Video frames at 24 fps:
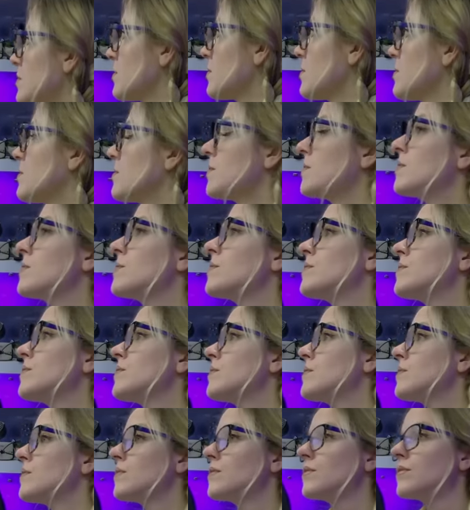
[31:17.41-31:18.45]

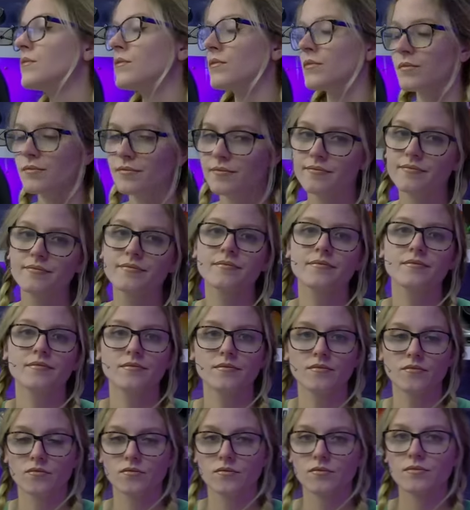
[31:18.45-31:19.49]

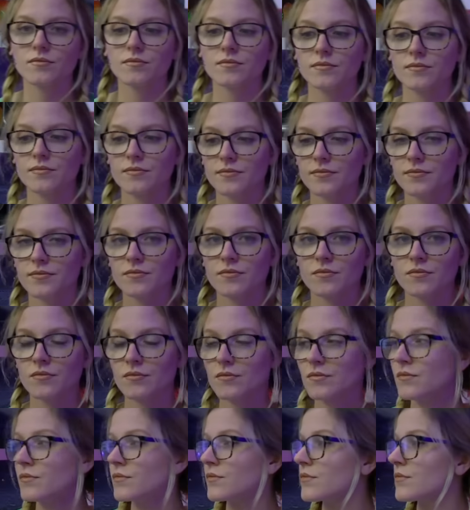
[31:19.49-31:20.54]

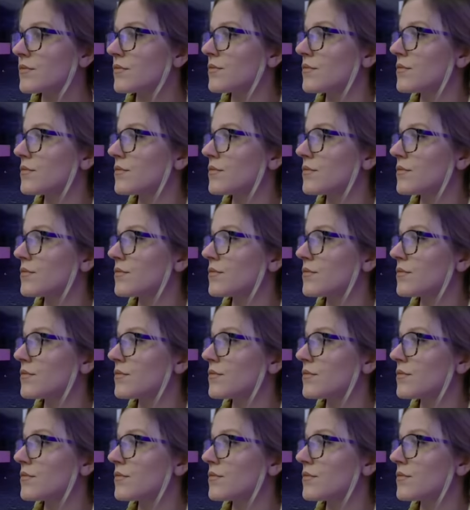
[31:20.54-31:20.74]
The person shown says nothing.